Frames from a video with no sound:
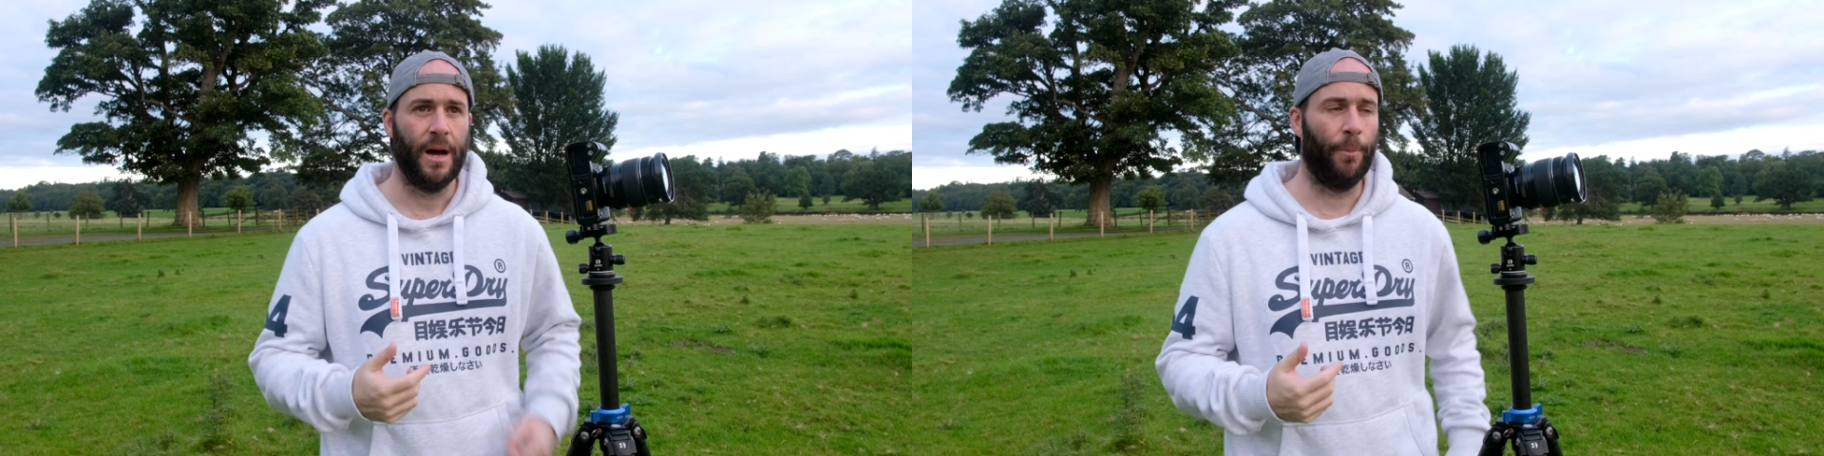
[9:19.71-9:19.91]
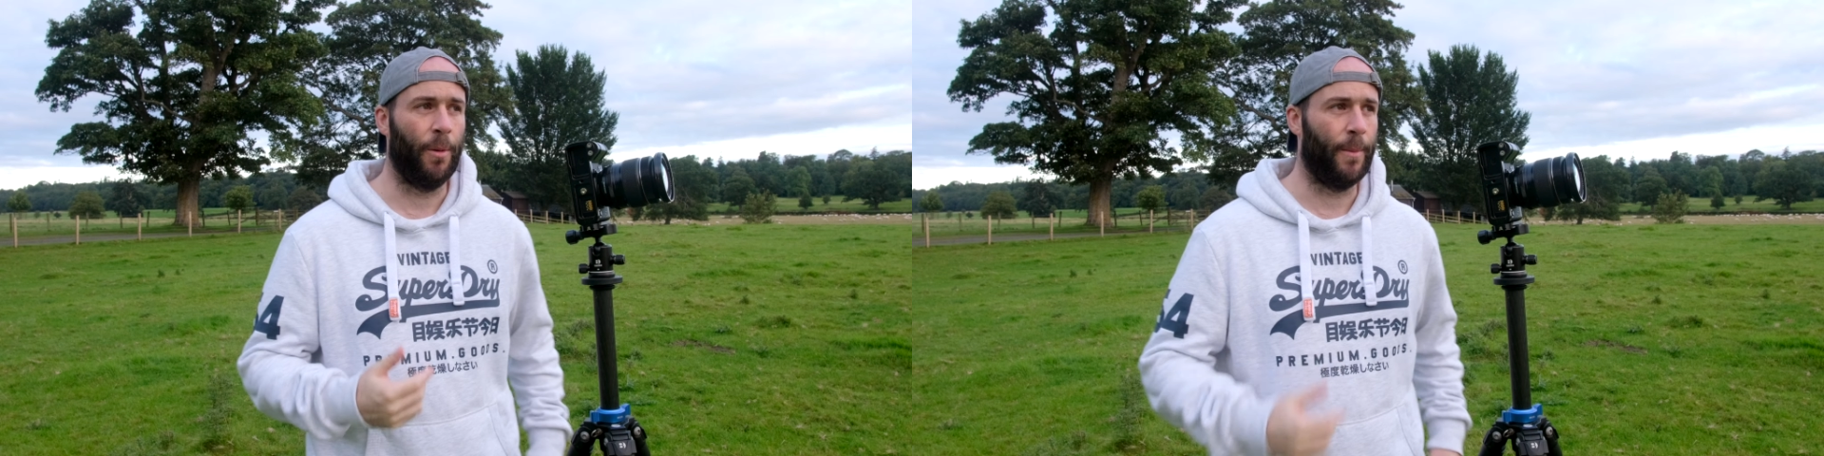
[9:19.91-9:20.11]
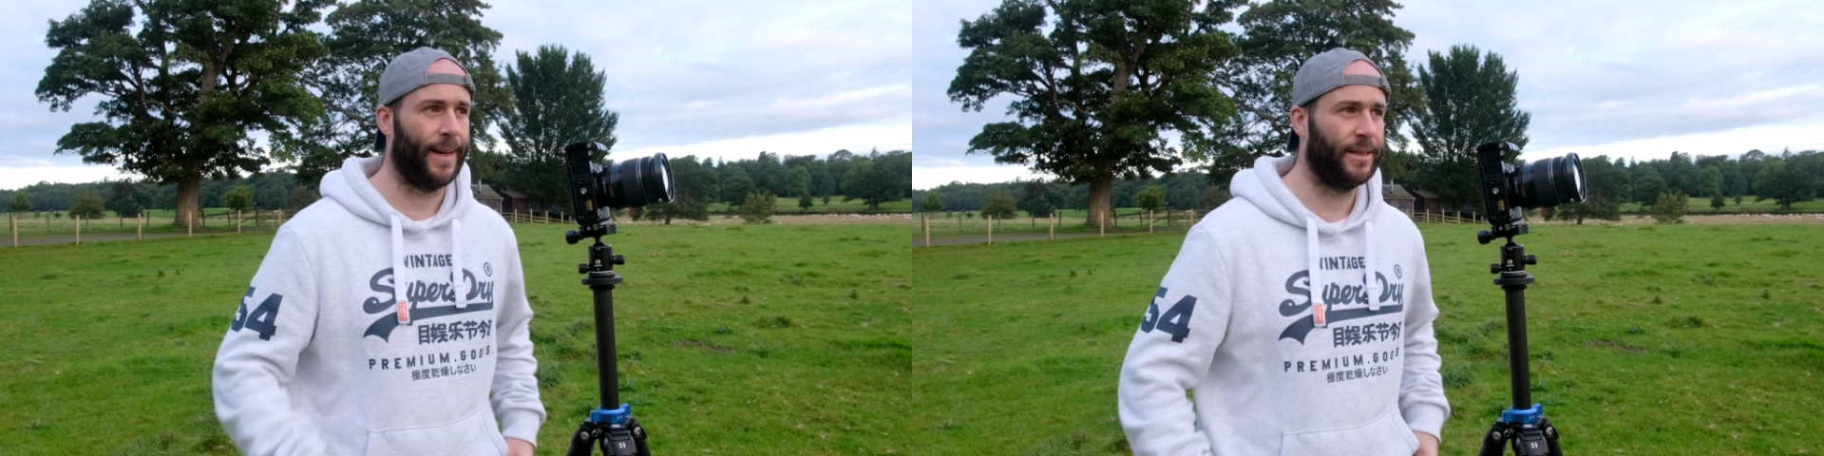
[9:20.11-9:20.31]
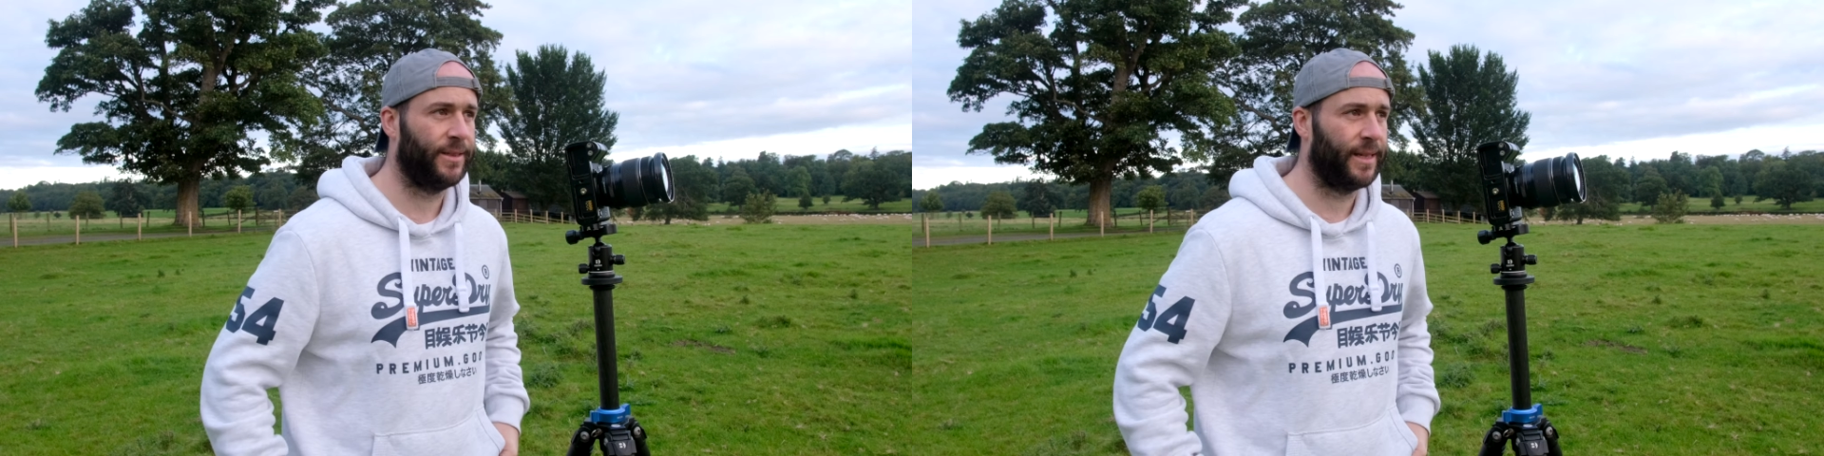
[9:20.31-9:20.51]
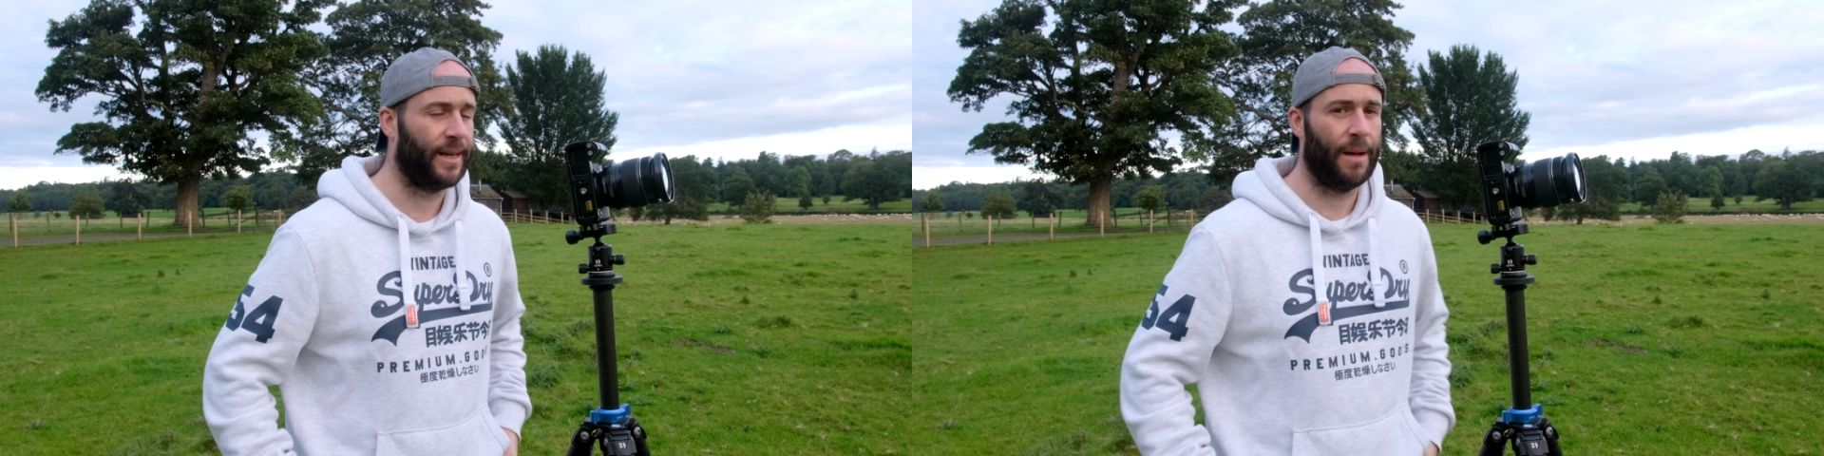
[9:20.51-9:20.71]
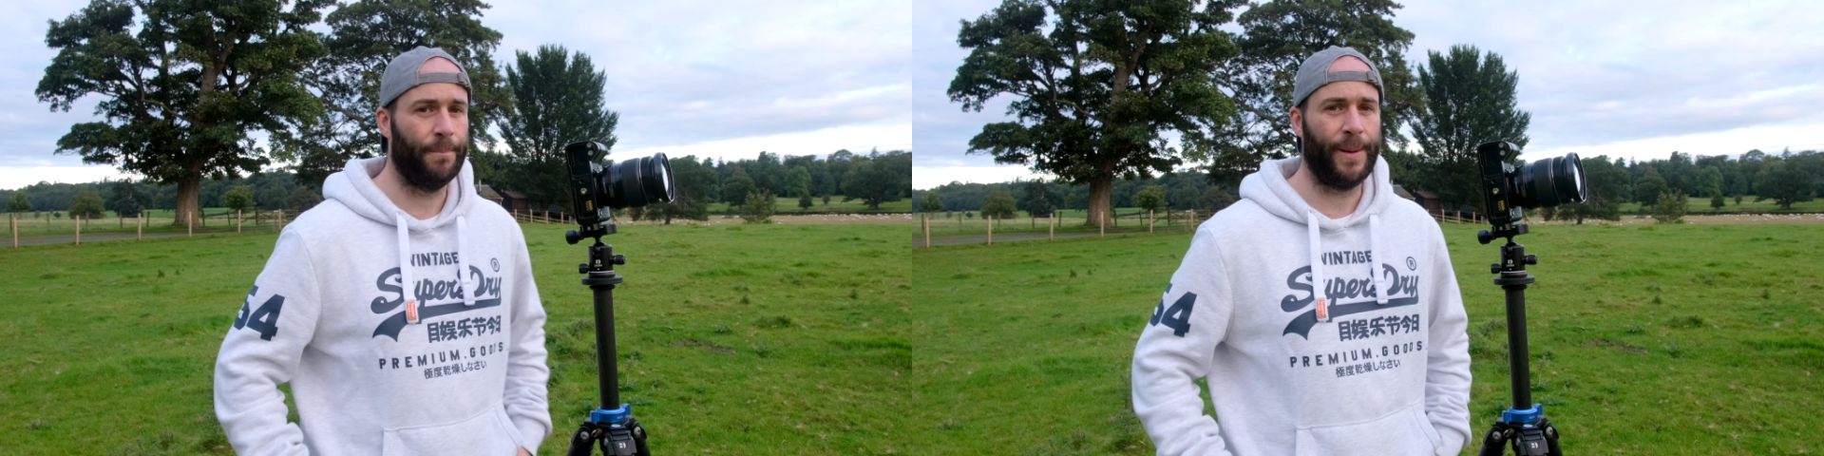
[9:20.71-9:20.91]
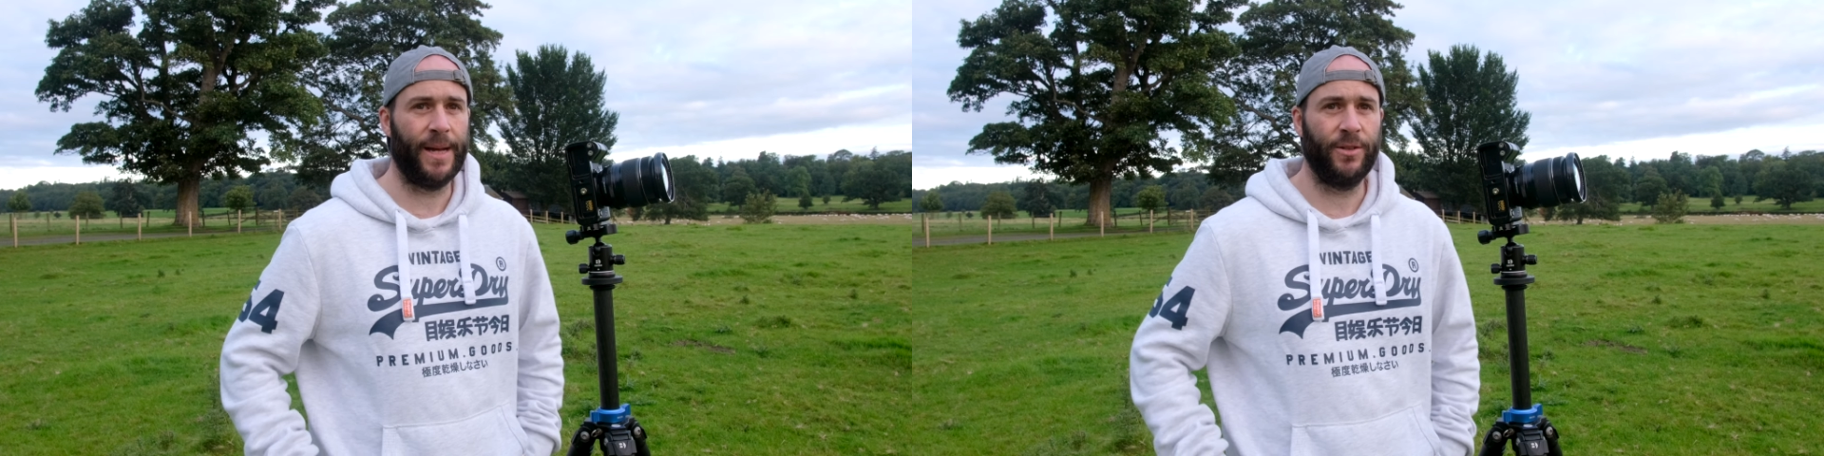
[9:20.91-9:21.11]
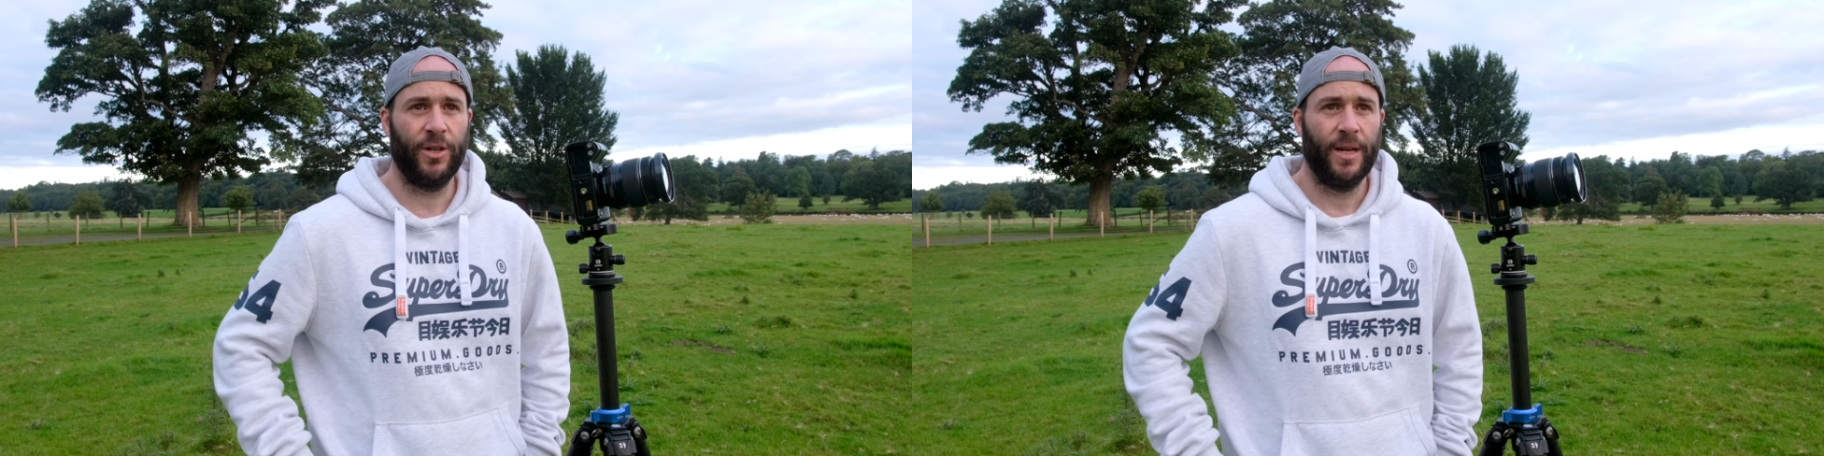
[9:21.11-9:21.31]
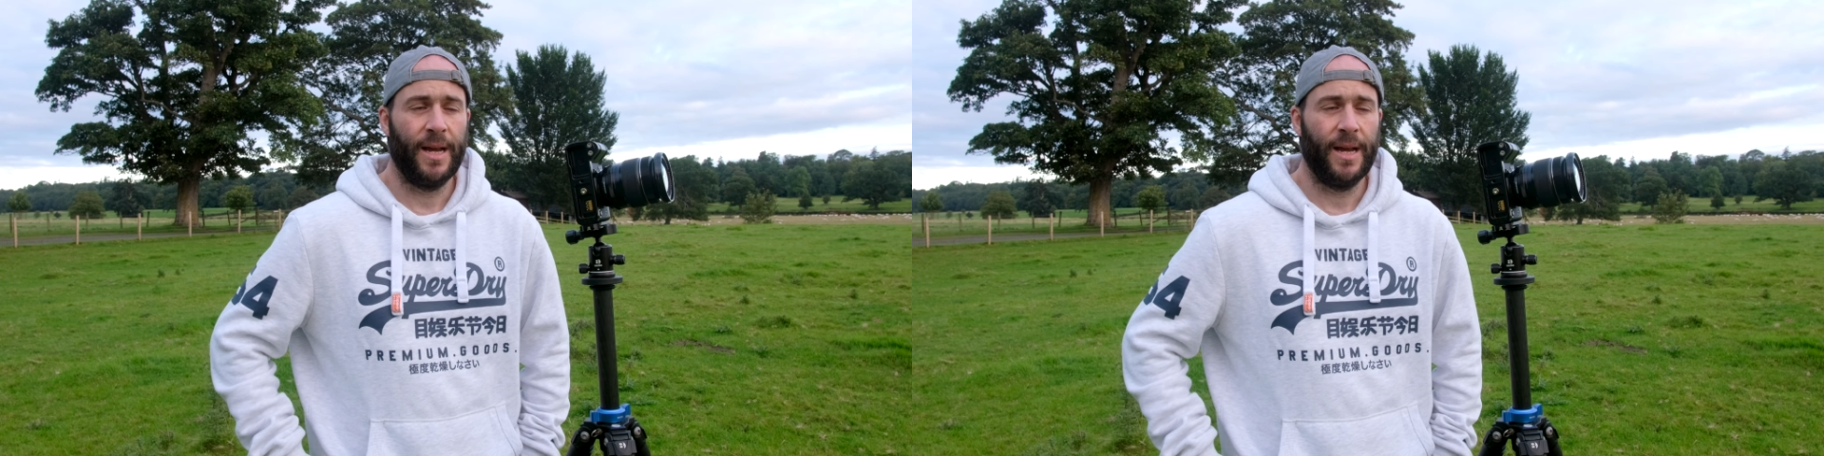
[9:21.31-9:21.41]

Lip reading: I'll put my Instagram page.